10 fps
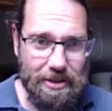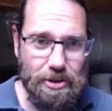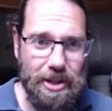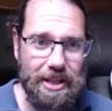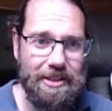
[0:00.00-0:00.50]

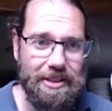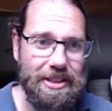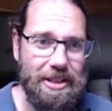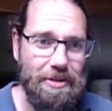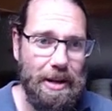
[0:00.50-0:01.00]
to the
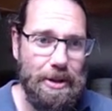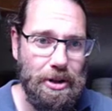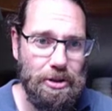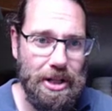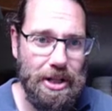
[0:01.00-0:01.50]

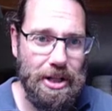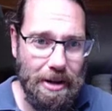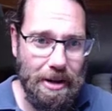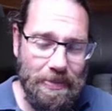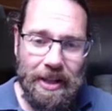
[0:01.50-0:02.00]

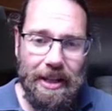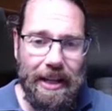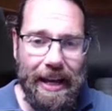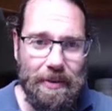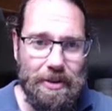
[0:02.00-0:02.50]
developer.twitter.com.
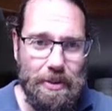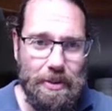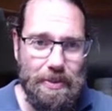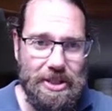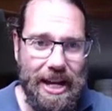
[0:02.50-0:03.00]
So
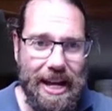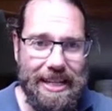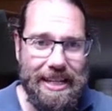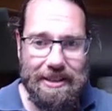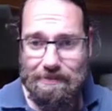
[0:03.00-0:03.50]
we, we start
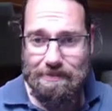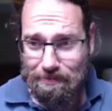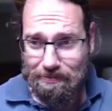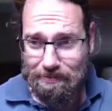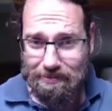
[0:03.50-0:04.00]
here
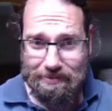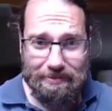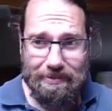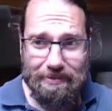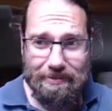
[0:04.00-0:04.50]

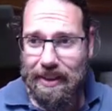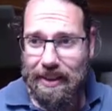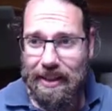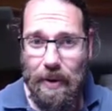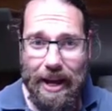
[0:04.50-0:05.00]

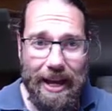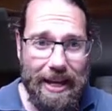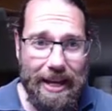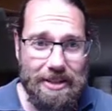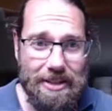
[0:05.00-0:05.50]

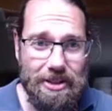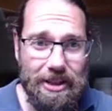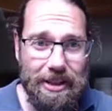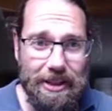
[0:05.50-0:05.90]
and